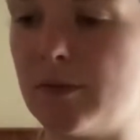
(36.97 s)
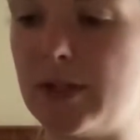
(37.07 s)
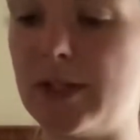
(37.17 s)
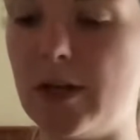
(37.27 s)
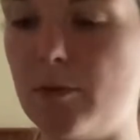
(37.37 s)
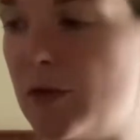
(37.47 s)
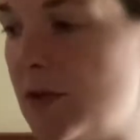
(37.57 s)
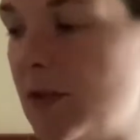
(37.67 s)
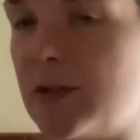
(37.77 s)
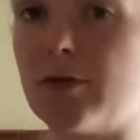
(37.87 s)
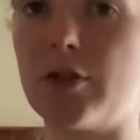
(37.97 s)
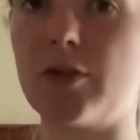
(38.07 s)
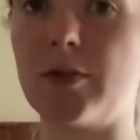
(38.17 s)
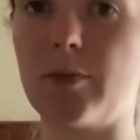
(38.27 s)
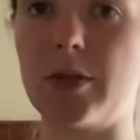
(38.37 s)
since I'm using this for
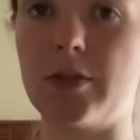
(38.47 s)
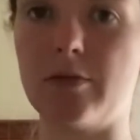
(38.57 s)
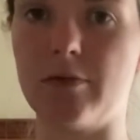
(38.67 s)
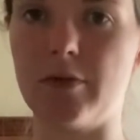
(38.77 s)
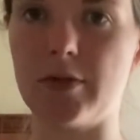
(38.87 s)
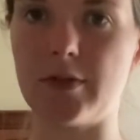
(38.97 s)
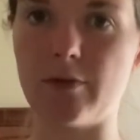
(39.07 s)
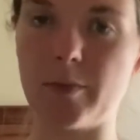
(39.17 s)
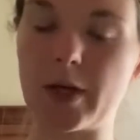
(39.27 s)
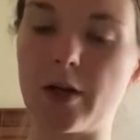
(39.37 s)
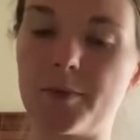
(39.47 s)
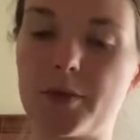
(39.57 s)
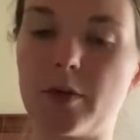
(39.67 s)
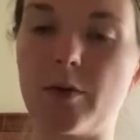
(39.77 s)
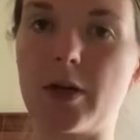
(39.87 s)
juice, I'm gonna put this over my cup
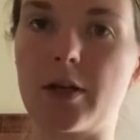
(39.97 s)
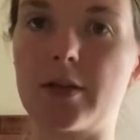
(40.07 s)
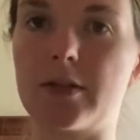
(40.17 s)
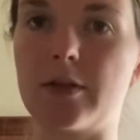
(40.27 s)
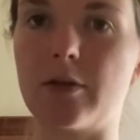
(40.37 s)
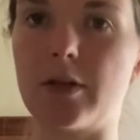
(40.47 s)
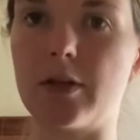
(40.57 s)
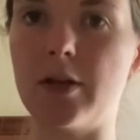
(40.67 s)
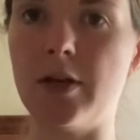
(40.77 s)
so that way I can still get it.